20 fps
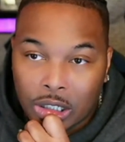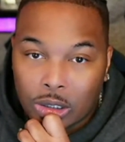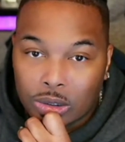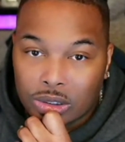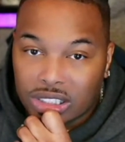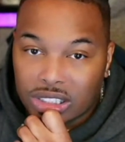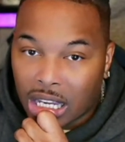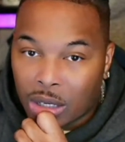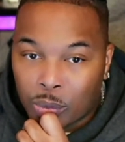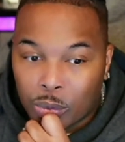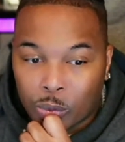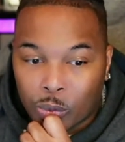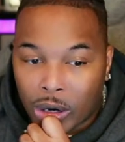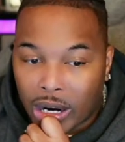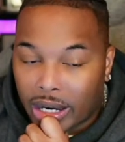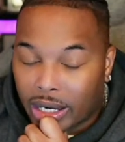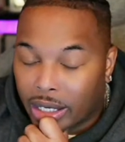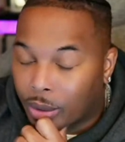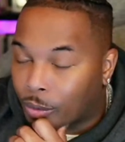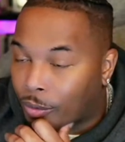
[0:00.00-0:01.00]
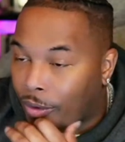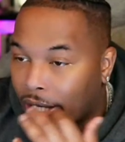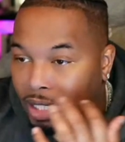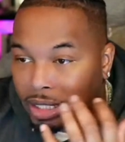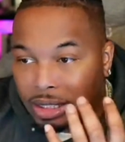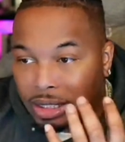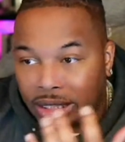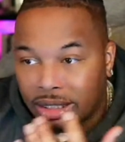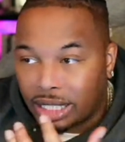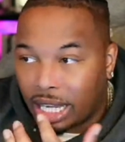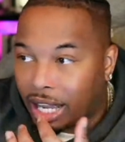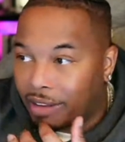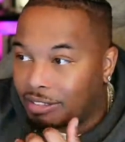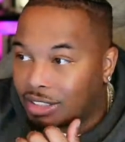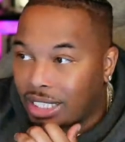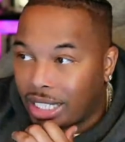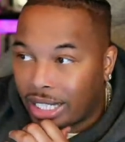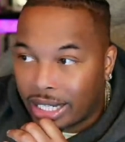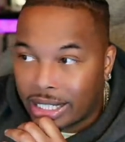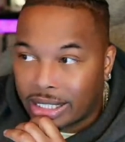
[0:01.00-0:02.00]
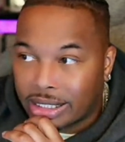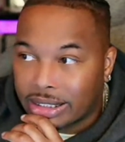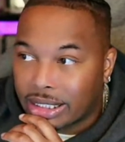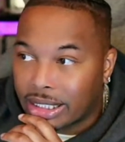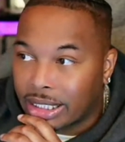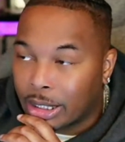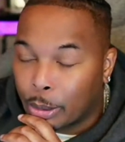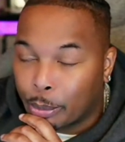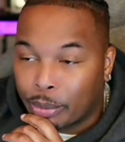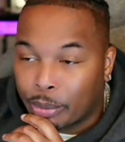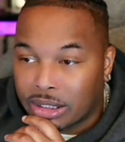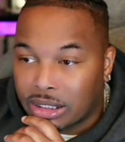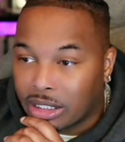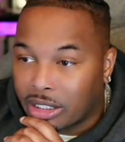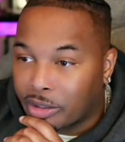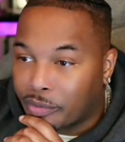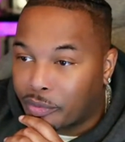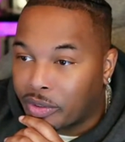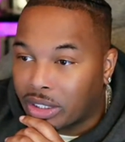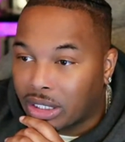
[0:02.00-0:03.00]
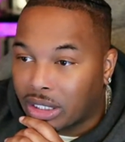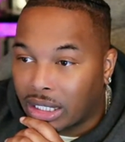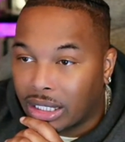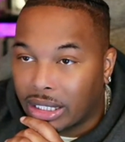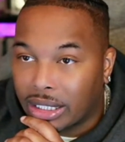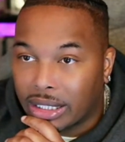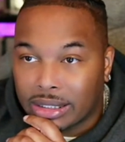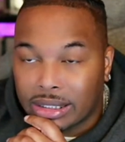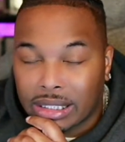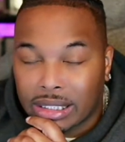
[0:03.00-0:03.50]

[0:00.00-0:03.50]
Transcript: Same with Ray. Ray tends to have his hands in a bunch of different things.